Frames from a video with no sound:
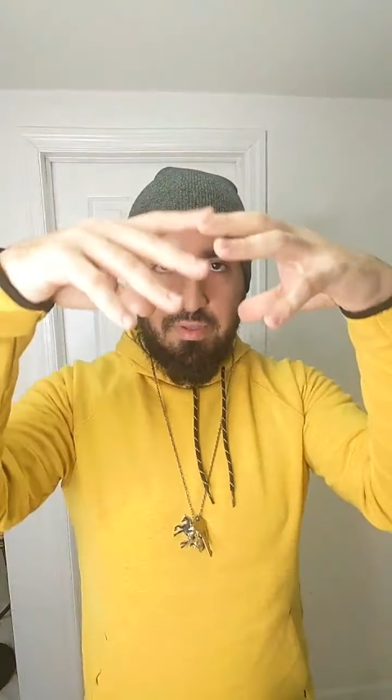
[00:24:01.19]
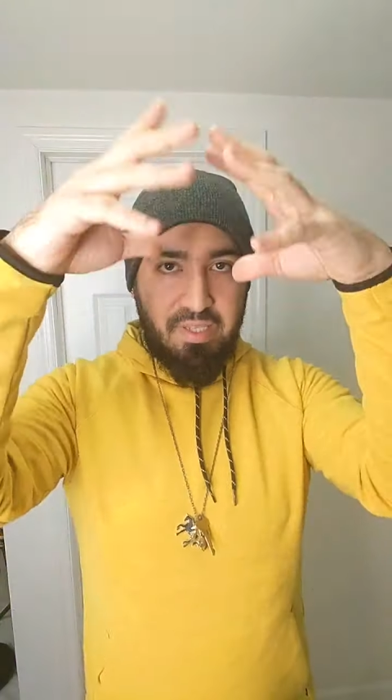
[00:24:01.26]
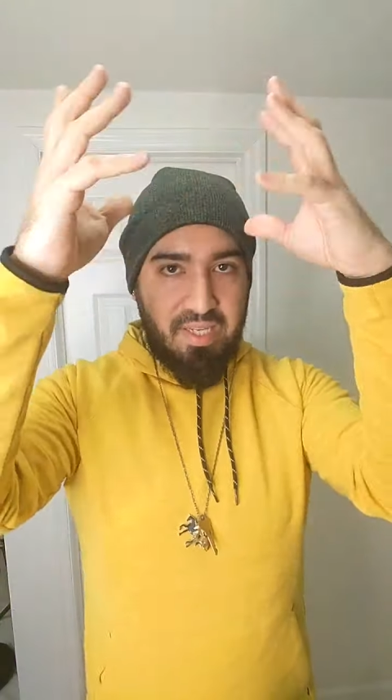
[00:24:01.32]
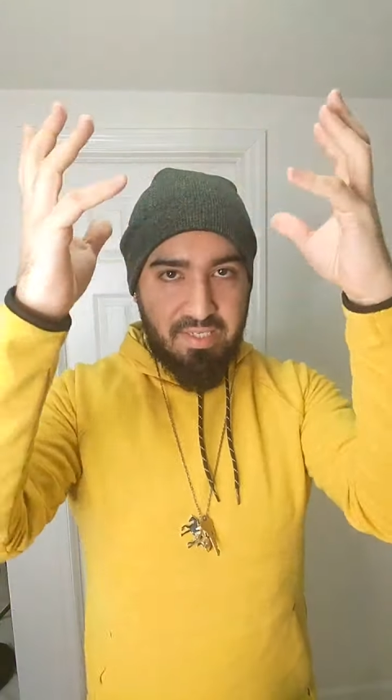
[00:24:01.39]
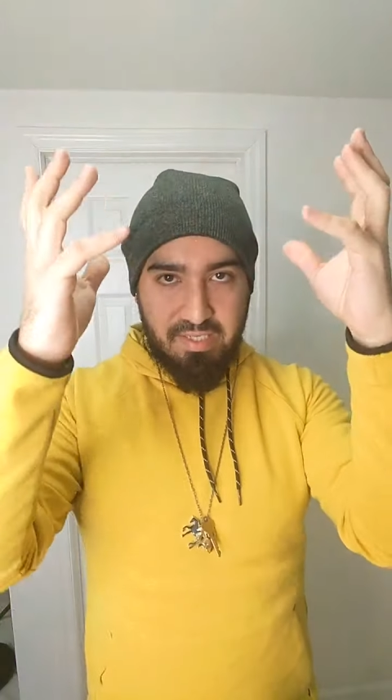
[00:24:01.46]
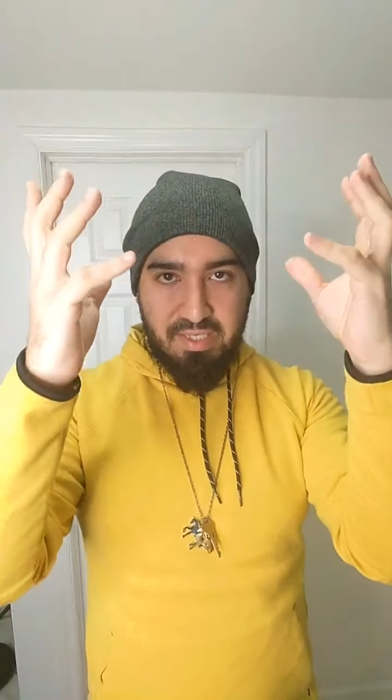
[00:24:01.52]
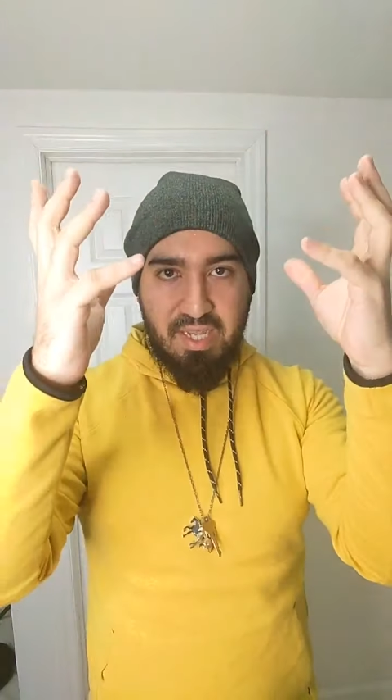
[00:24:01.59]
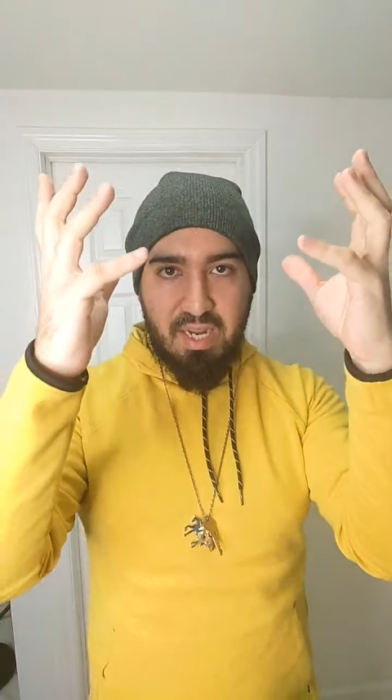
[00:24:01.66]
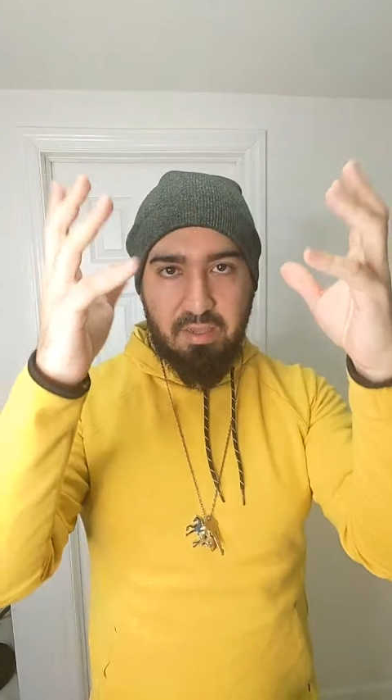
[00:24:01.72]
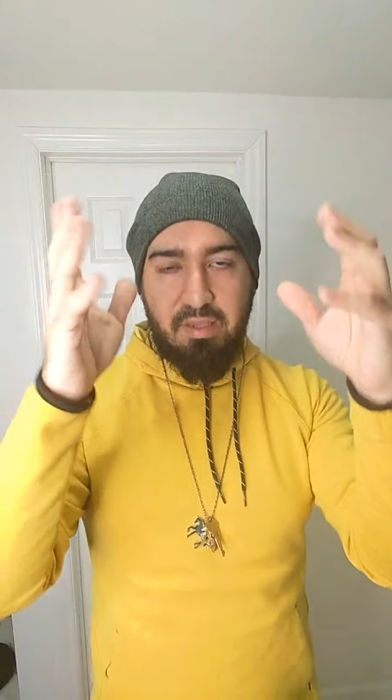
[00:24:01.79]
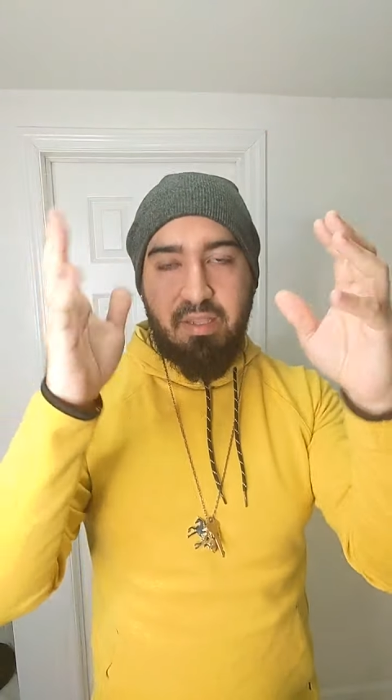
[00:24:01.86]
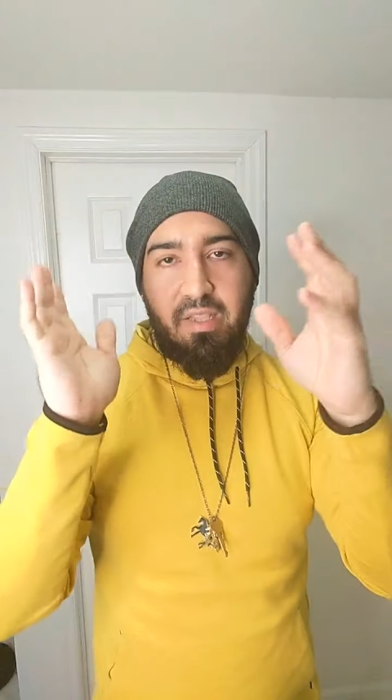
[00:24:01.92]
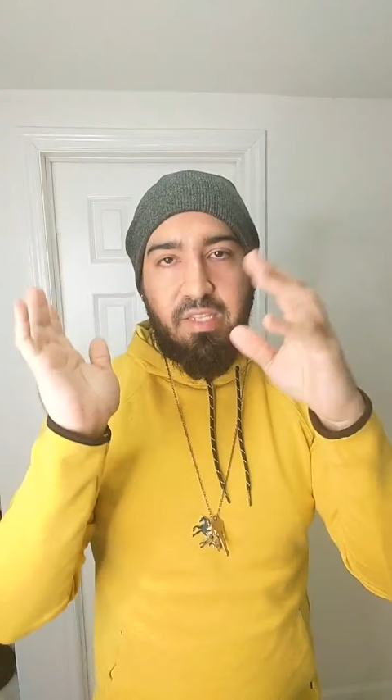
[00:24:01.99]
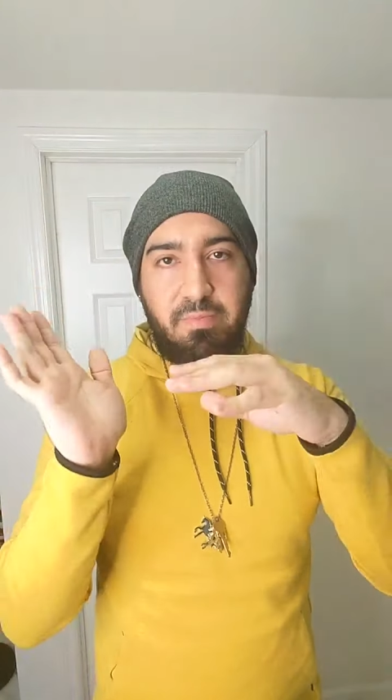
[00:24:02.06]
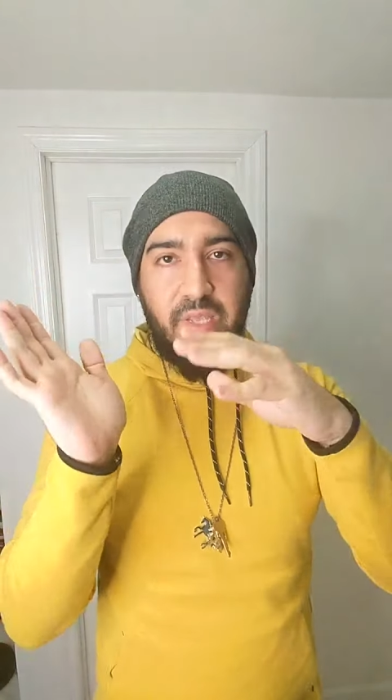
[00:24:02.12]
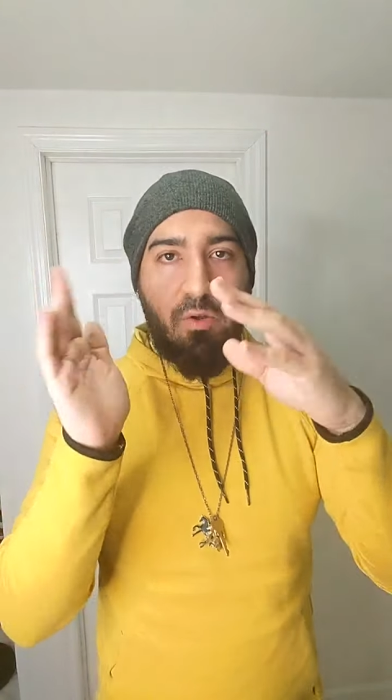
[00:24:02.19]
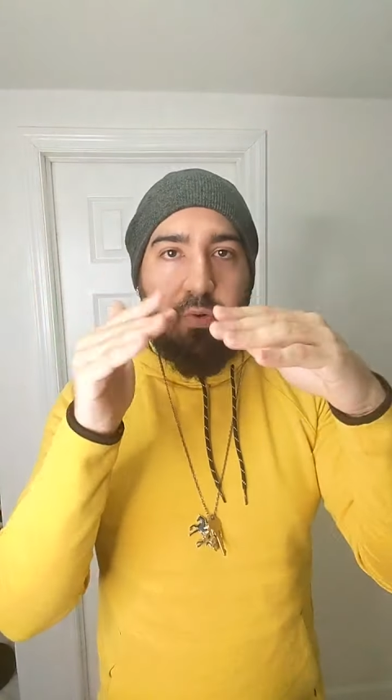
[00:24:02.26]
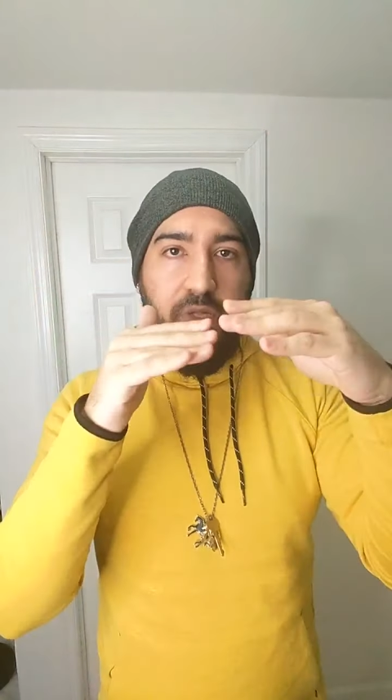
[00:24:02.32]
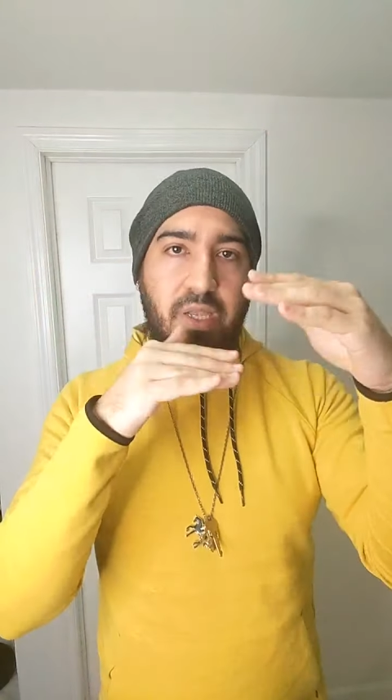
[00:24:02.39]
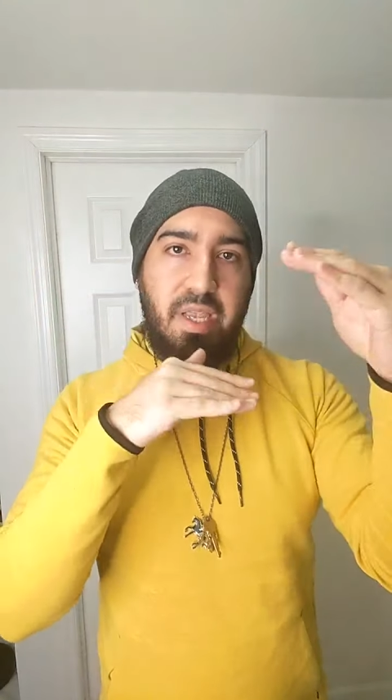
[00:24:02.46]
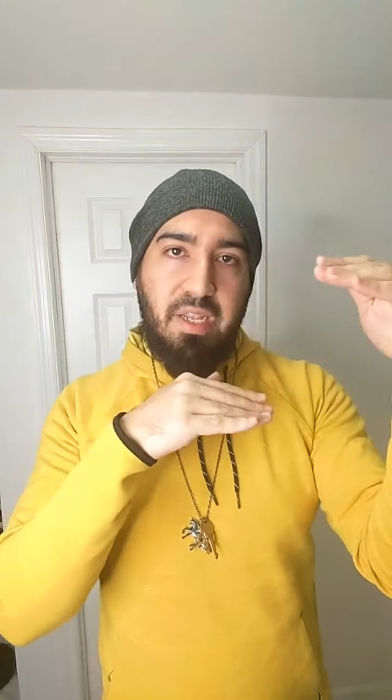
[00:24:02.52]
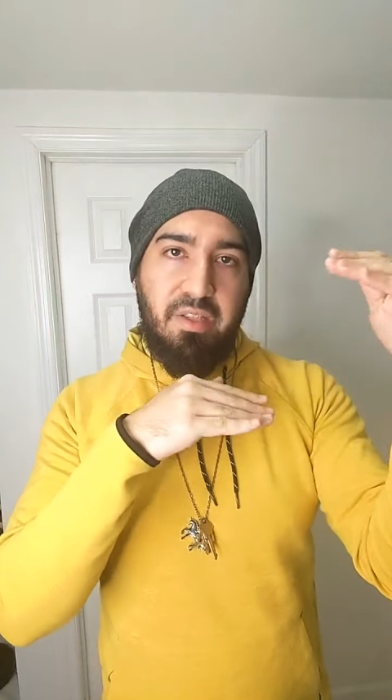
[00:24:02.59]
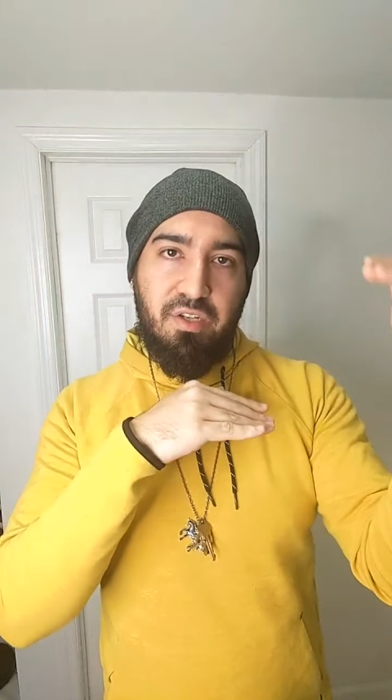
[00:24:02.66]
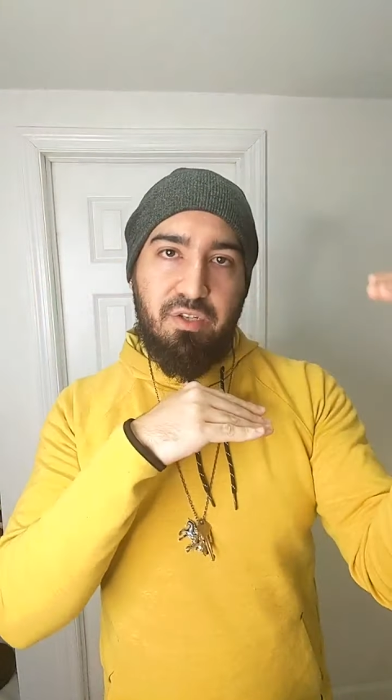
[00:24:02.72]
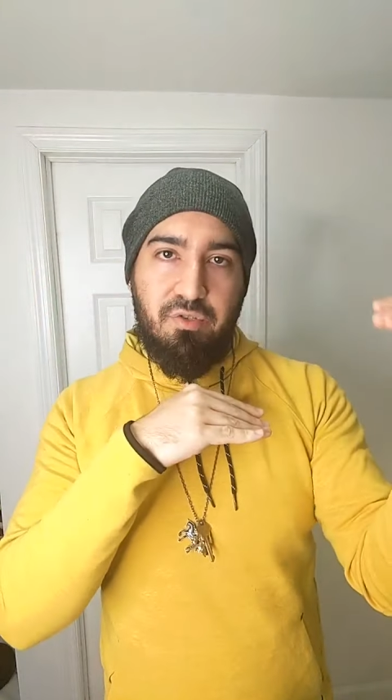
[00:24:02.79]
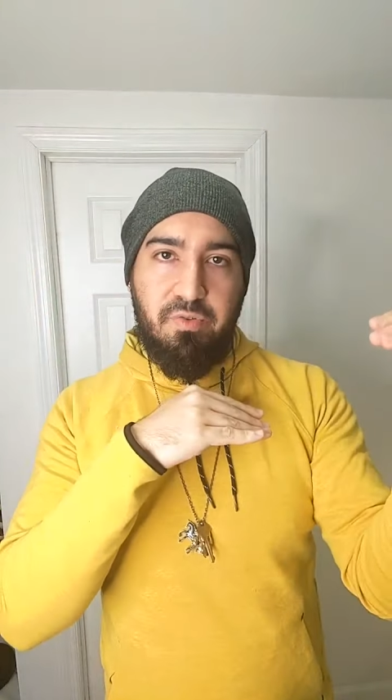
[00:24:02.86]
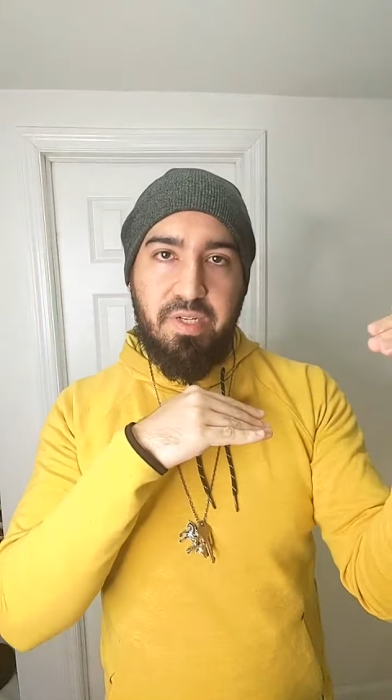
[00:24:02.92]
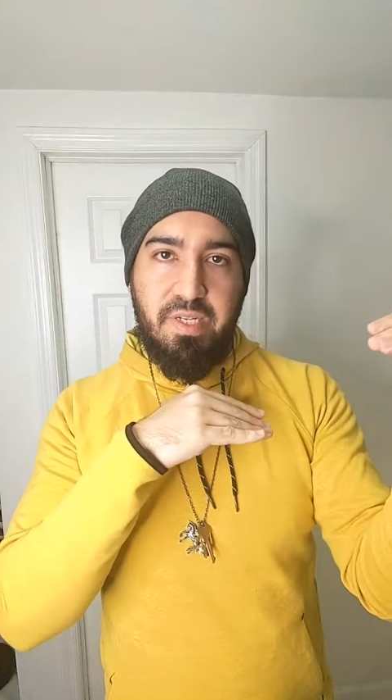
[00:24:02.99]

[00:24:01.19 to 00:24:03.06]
the star that is made with 83